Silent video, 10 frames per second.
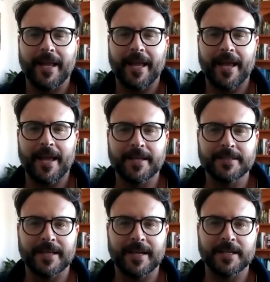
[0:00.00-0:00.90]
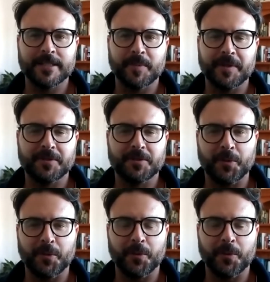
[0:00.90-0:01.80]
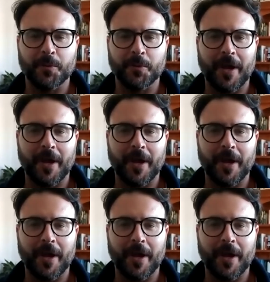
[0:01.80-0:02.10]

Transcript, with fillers: has asked me to